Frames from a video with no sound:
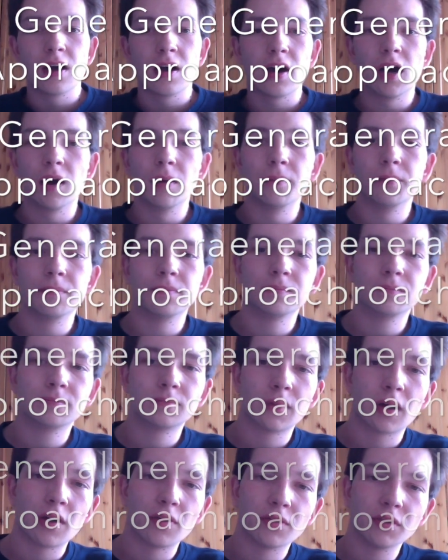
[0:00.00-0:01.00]
And
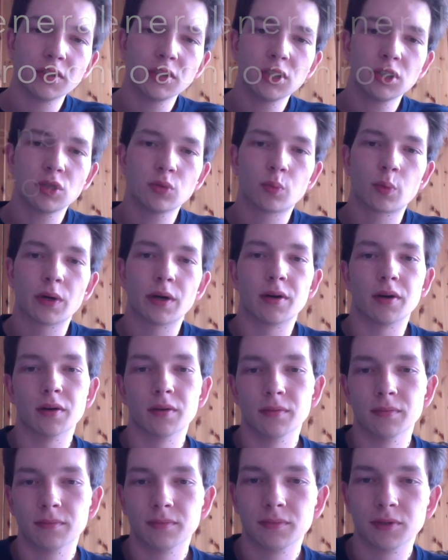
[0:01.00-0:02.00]
this is
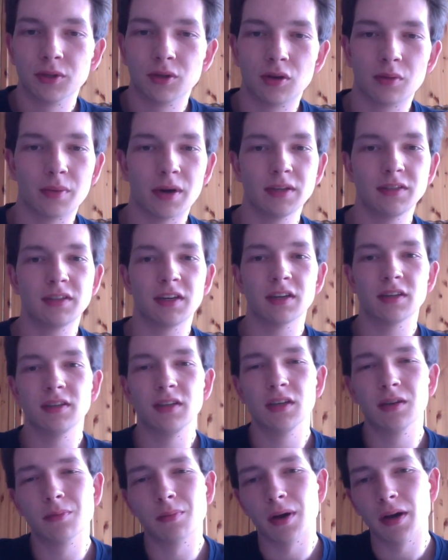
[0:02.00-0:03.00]
where my
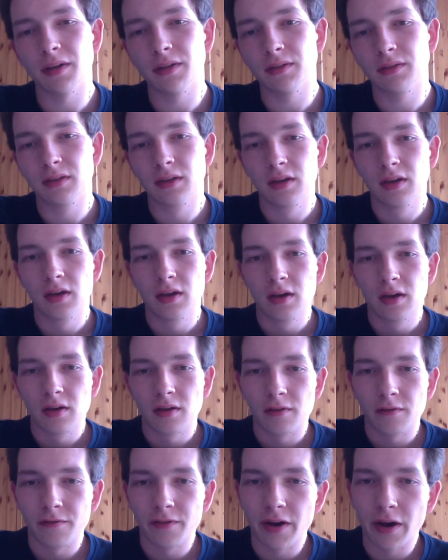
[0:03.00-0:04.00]
technique might
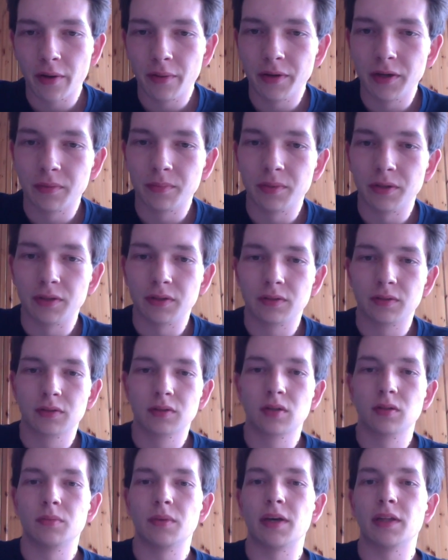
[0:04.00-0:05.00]
vary a bit,
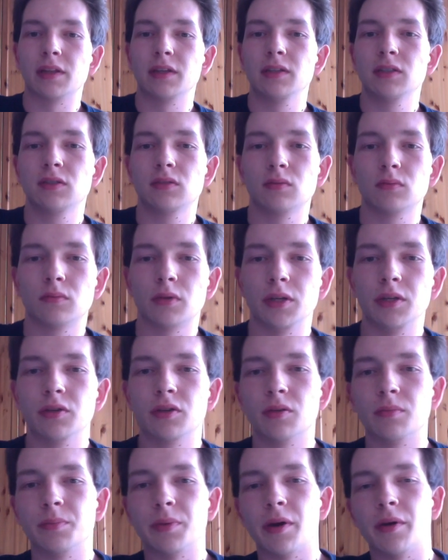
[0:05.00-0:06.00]
at least when you
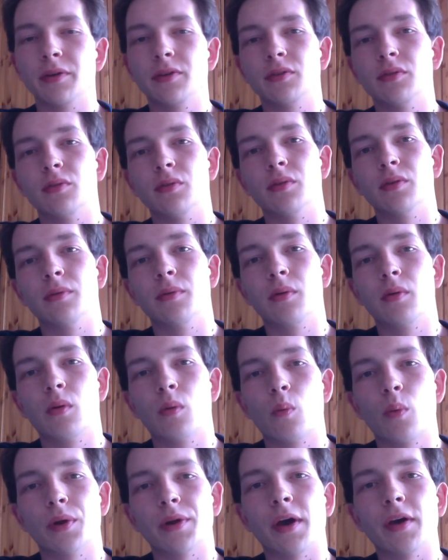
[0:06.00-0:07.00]
compare it to
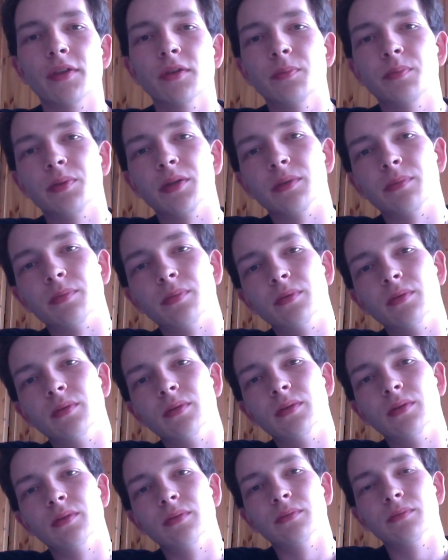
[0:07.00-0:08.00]
what other
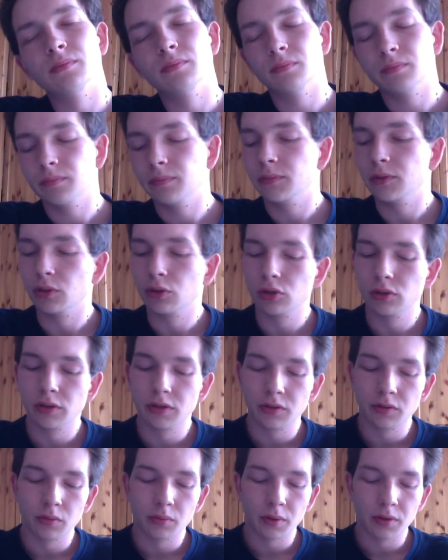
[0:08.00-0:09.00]
people
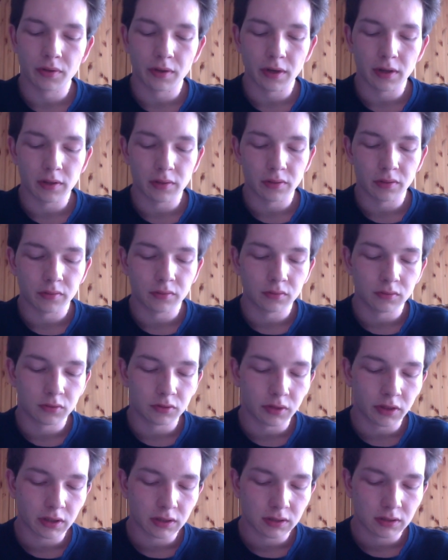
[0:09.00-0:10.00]
usually do when they learn new
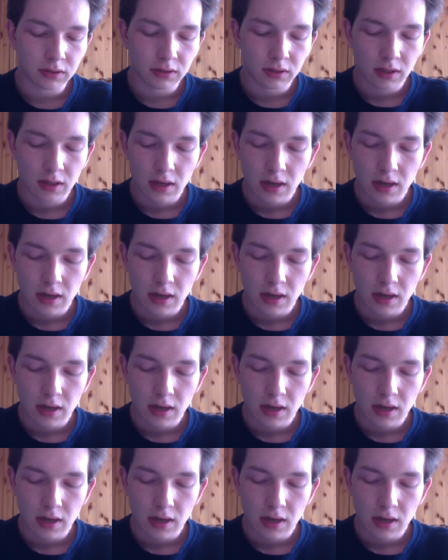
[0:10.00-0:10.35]
tricks.